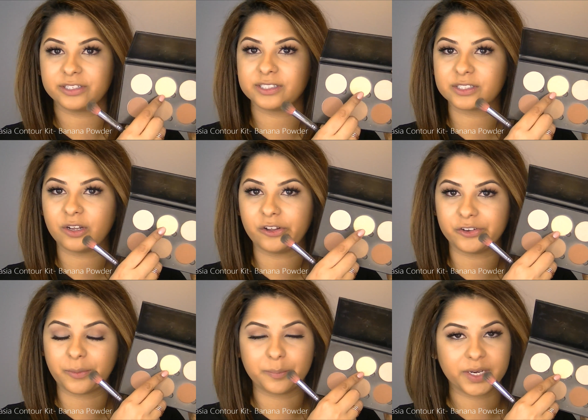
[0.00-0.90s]
This is
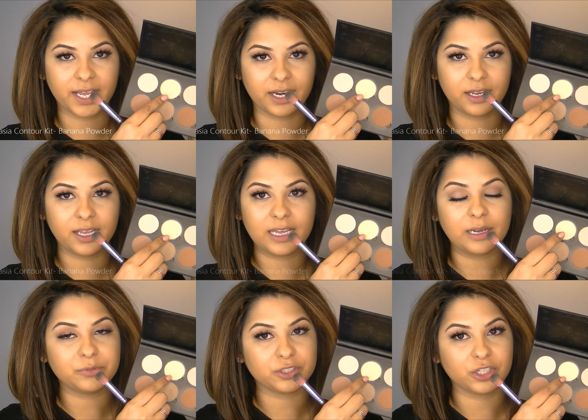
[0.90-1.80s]
called Banana, and
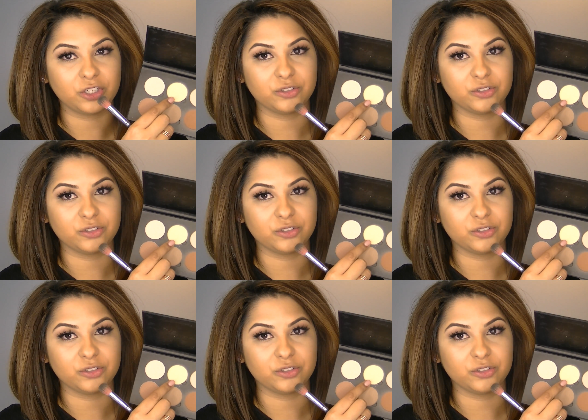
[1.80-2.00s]
I'm just going to